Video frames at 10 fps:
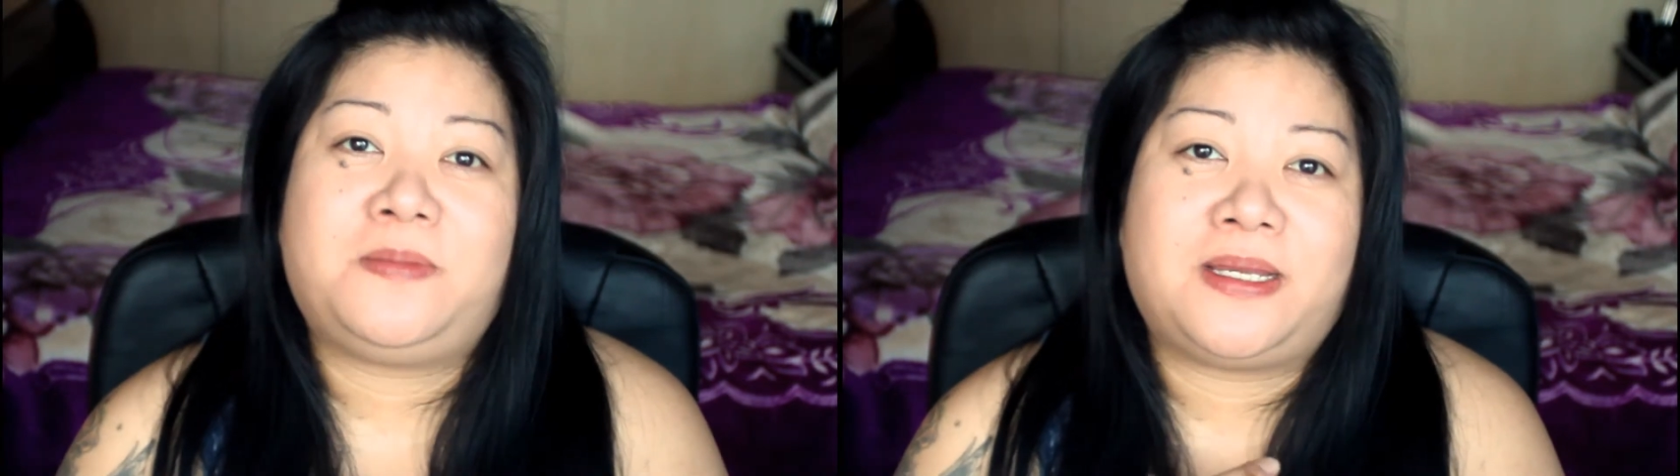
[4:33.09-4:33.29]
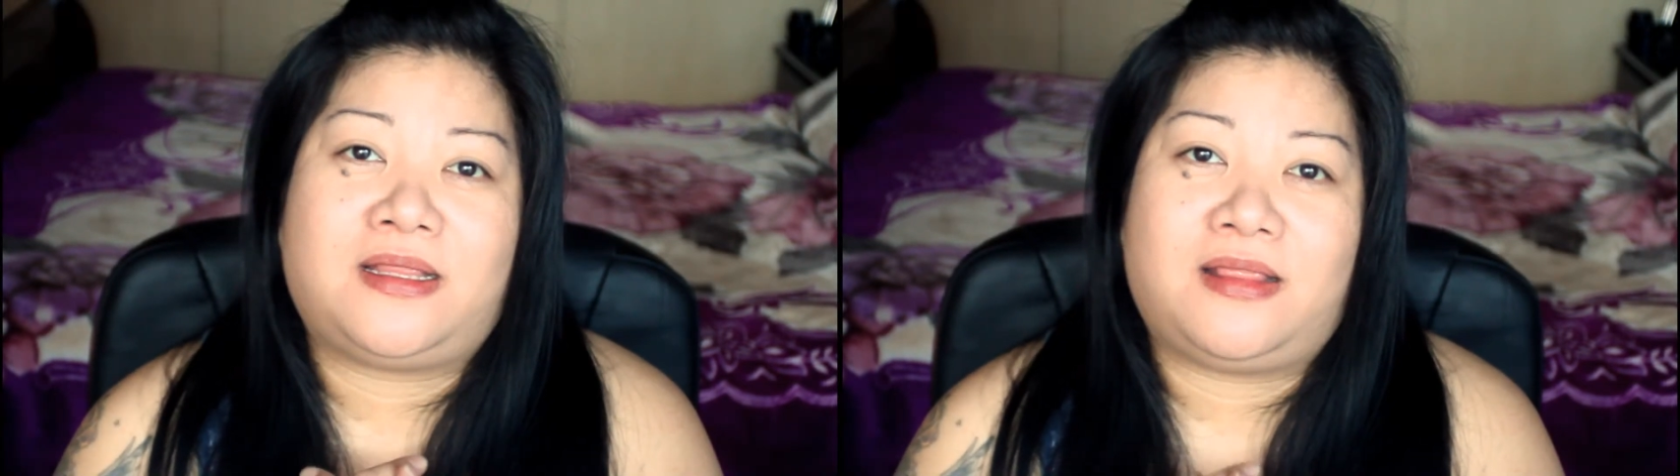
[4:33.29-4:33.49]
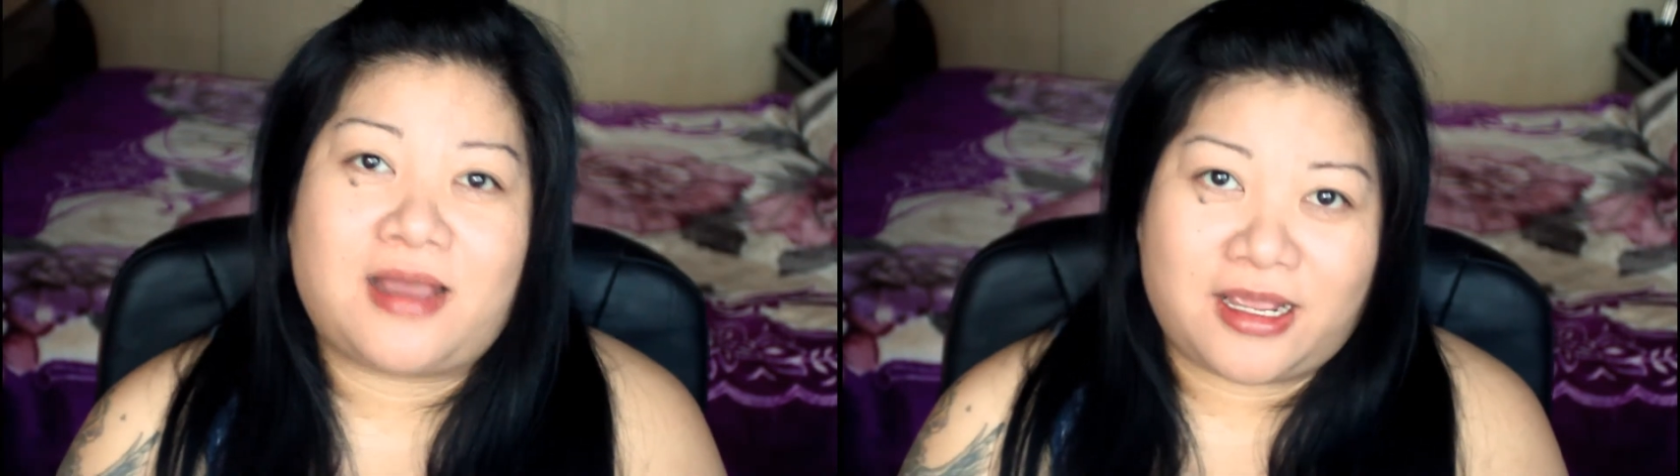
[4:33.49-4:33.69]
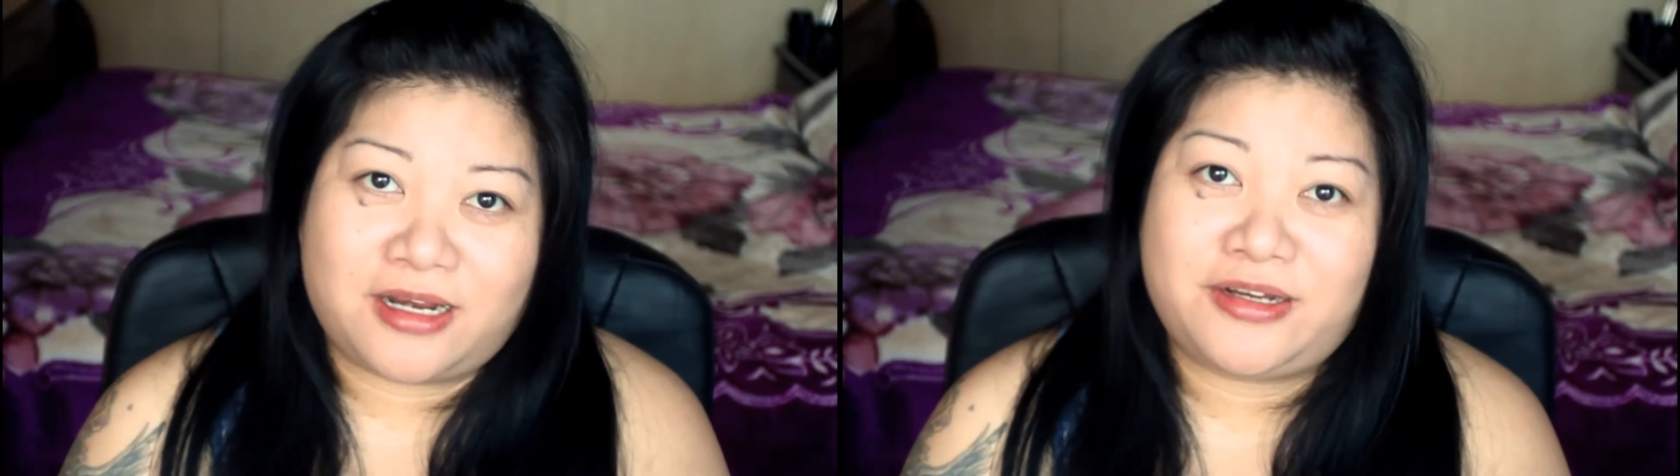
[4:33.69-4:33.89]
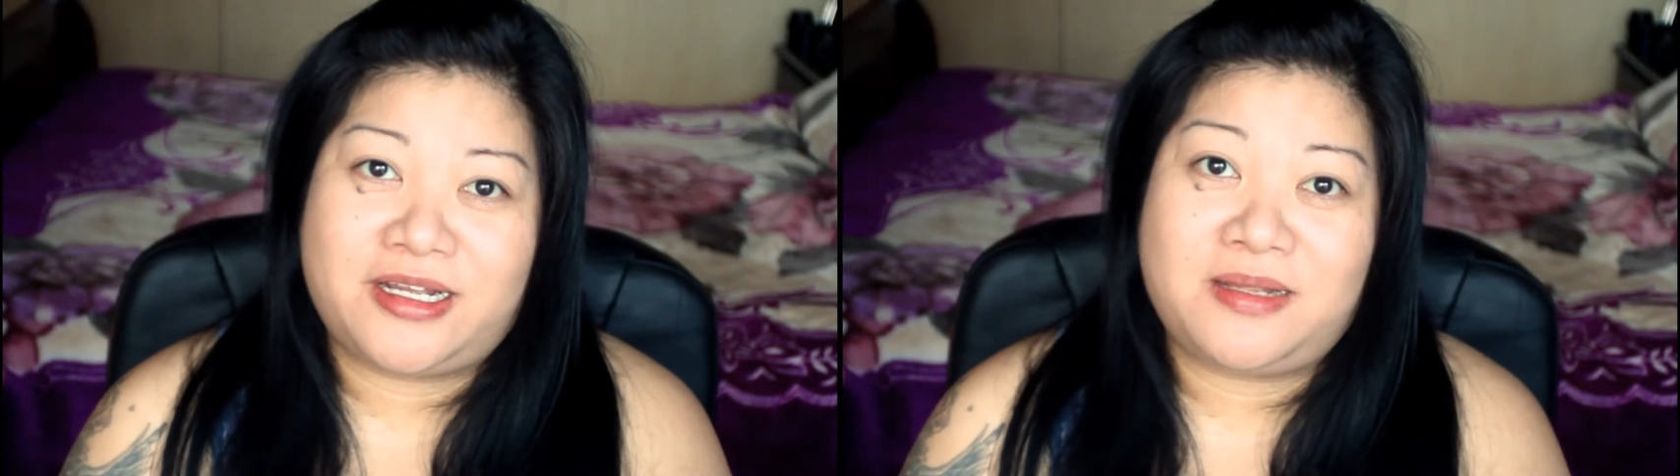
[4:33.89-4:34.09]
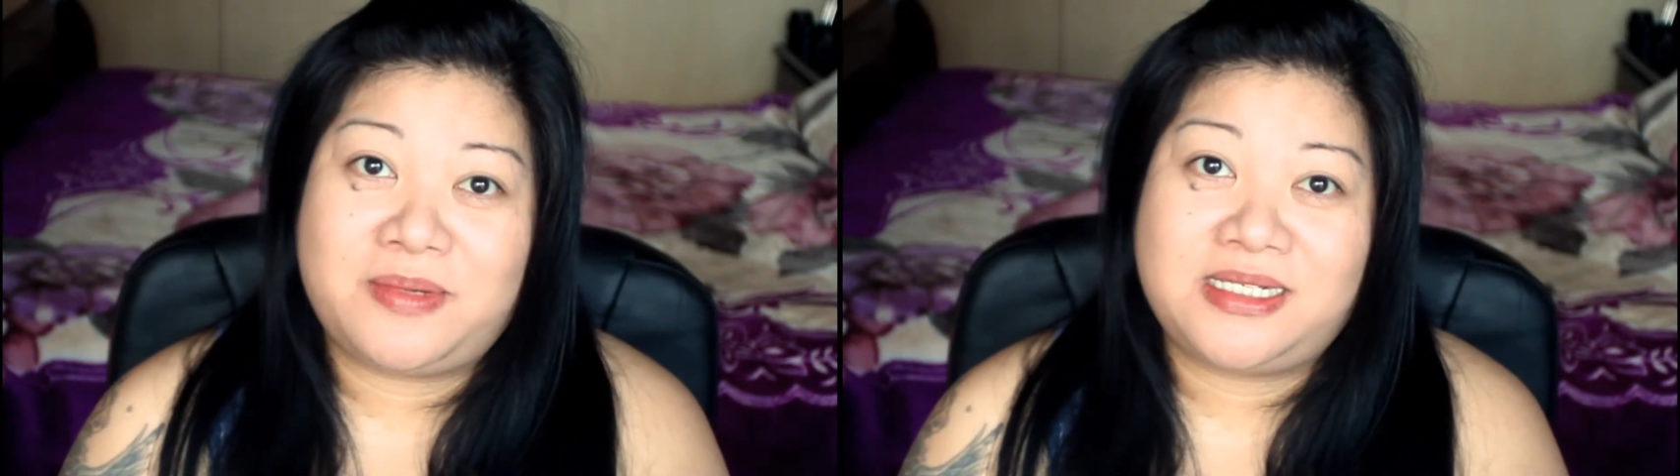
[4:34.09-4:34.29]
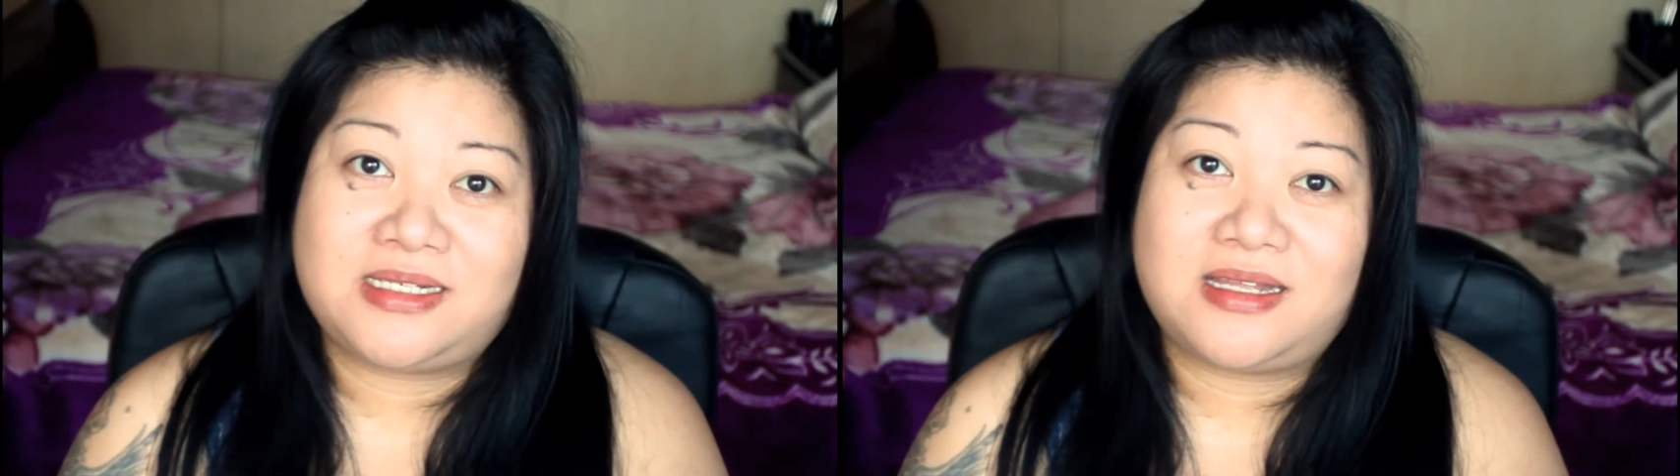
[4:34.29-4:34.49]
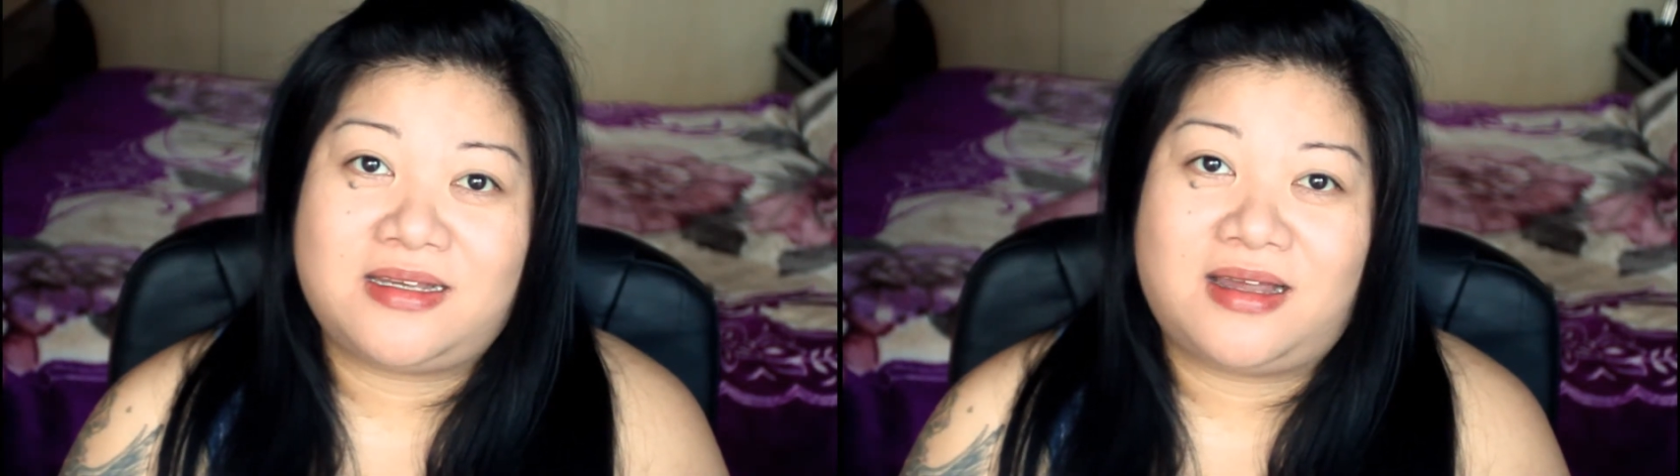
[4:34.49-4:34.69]
bit lighter than my
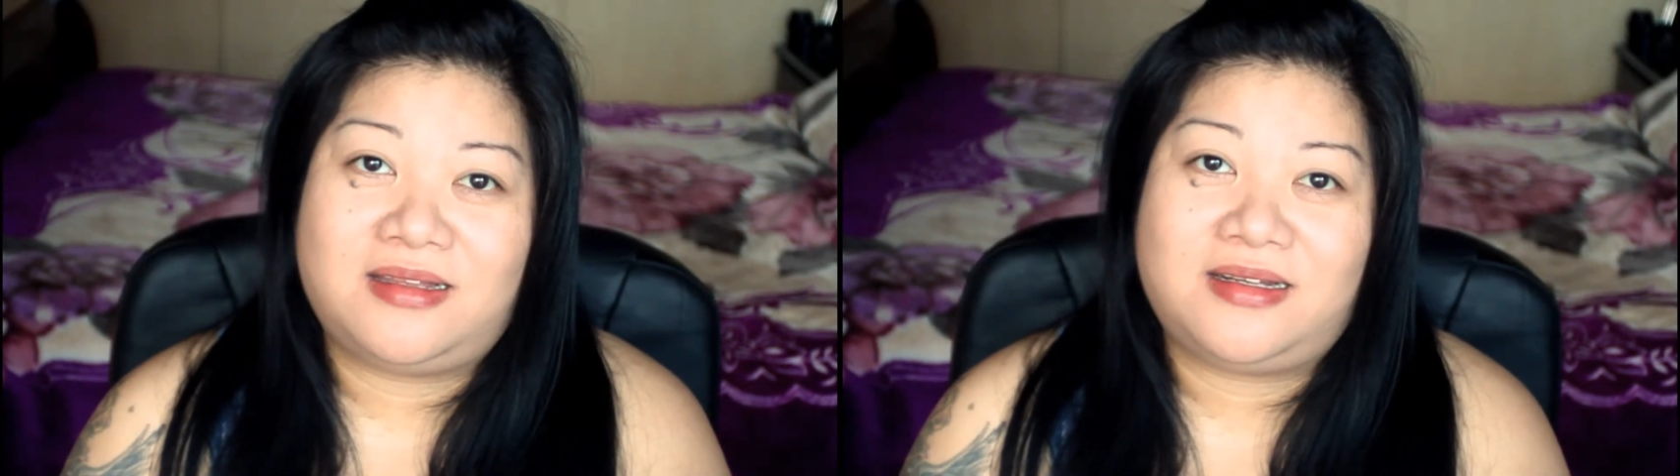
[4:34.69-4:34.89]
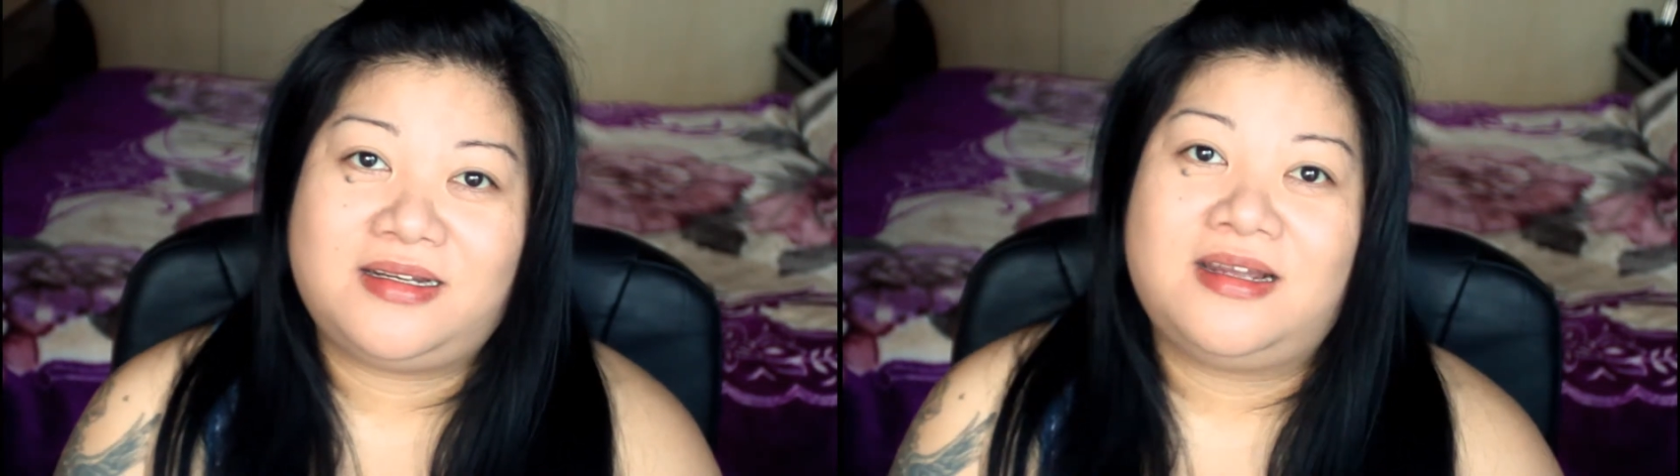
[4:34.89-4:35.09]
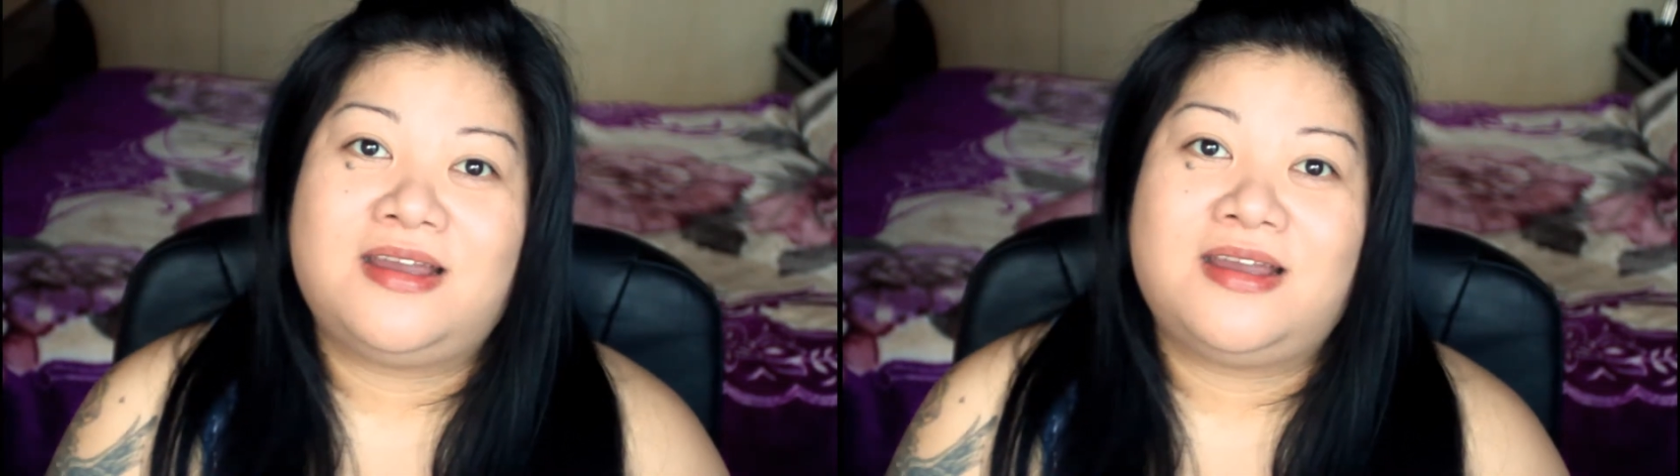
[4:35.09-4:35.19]
skin color,